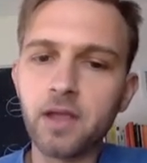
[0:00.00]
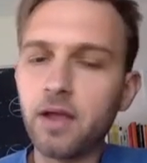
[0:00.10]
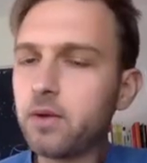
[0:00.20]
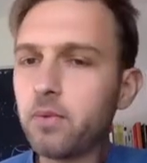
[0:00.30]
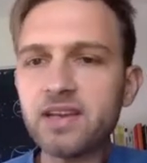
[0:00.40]

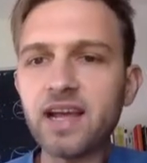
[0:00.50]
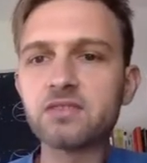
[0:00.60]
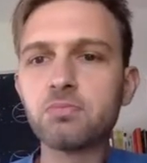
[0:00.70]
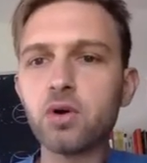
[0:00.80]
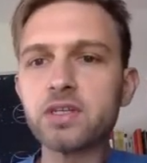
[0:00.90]
And then we
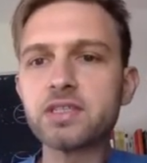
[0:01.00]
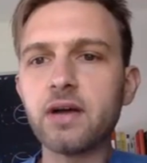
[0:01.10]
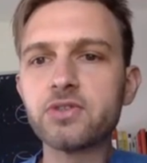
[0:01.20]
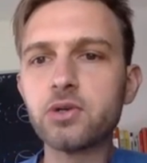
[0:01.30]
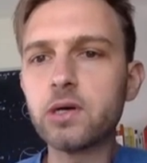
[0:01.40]
attach more
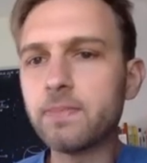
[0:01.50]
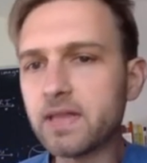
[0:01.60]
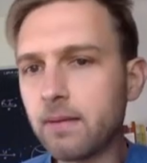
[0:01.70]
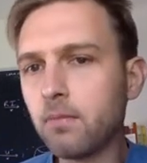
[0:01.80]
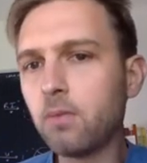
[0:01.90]
stuff to it, but
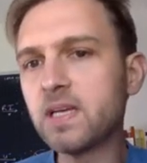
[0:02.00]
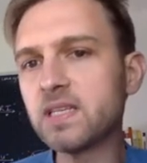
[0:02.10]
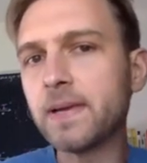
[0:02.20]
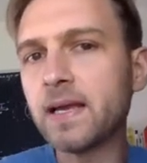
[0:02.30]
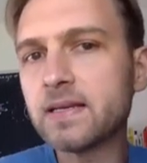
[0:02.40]
that
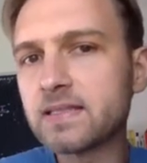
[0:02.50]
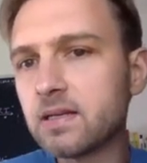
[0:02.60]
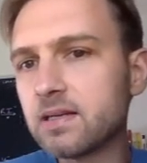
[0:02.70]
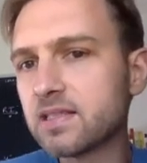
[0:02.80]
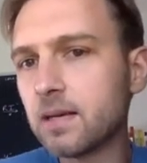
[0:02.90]
Mobius band is
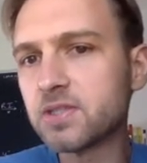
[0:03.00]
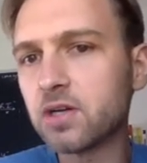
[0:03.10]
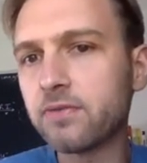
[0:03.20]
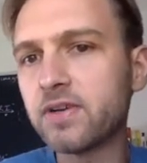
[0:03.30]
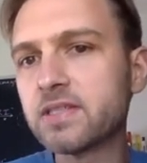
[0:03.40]
still a
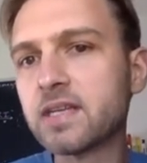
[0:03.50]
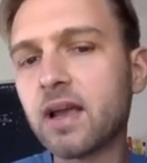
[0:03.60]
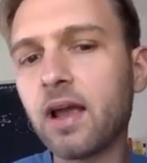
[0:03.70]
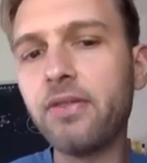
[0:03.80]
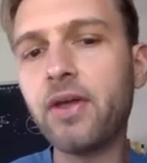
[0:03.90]
subsurface,
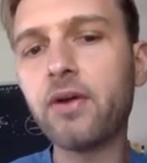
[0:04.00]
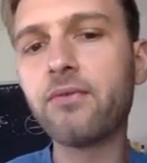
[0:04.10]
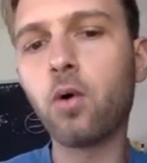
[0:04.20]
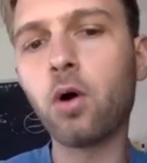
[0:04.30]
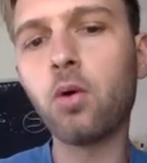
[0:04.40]
and
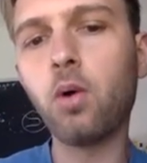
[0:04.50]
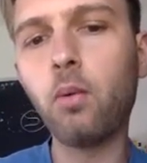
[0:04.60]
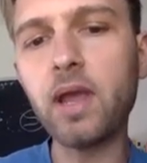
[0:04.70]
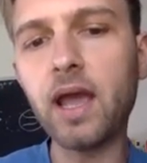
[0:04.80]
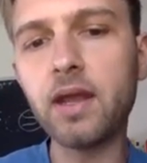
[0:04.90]
therefore what
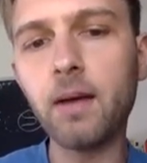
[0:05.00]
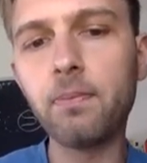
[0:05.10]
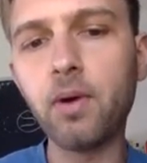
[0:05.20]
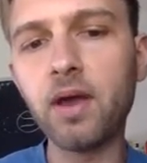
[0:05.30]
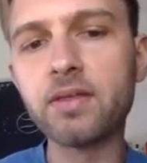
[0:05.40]
we end
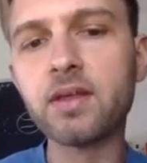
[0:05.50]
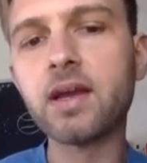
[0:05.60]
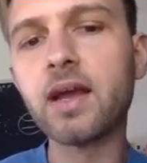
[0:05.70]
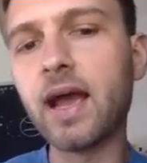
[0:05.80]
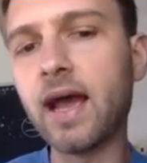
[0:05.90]
up with
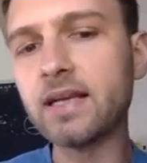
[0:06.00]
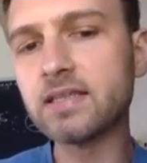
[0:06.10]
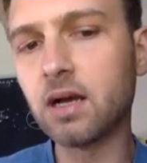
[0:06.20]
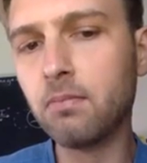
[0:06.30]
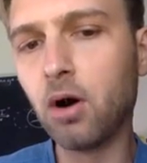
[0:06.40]
has
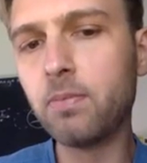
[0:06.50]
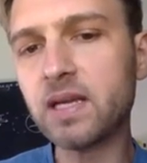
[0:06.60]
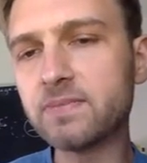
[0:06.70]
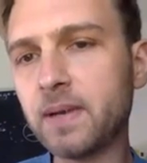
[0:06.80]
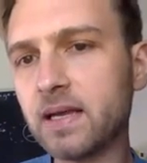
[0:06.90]
a
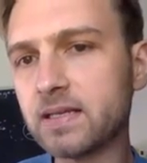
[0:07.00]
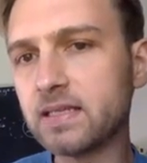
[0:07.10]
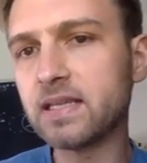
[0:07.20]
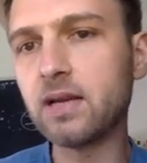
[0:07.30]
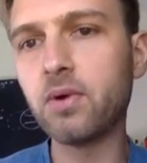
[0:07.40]
Mobius band
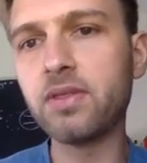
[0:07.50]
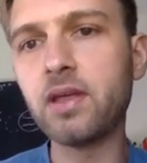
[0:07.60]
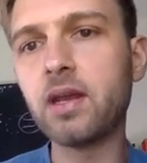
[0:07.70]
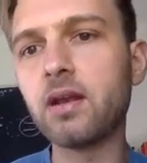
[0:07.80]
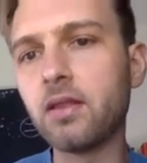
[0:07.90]
contained
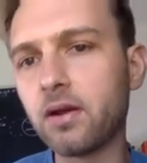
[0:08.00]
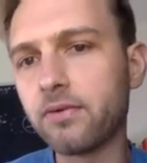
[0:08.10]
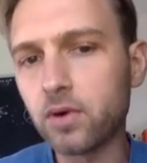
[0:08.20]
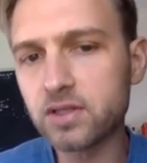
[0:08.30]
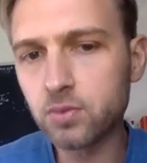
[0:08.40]
within it,
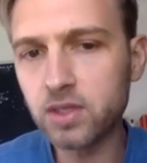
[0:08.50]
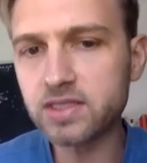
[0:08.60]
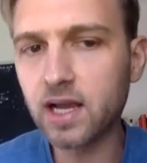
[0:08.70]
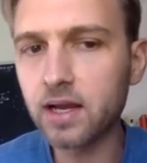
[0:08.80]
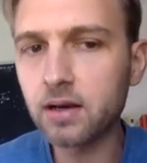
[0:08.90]
therefore it's
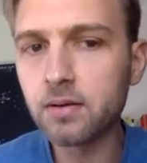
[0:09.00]
one-sided.